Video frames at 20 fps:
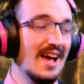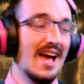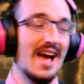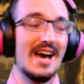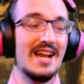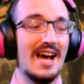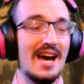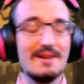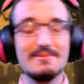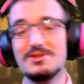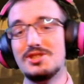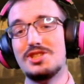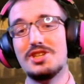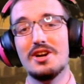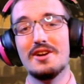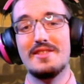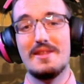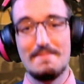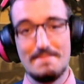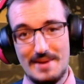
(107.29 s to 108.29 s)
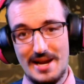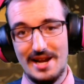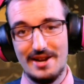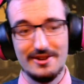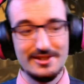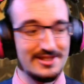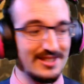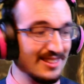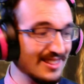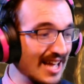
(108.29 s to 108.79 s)
and I am sure that
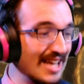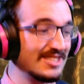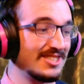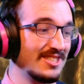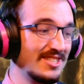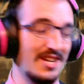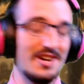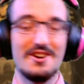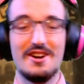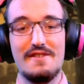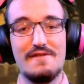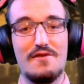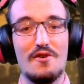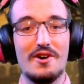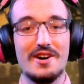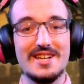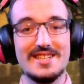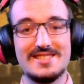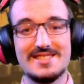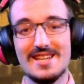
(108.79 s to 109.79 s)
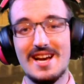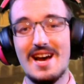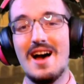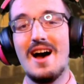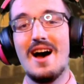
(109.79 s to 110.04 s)
Peter's legendary voice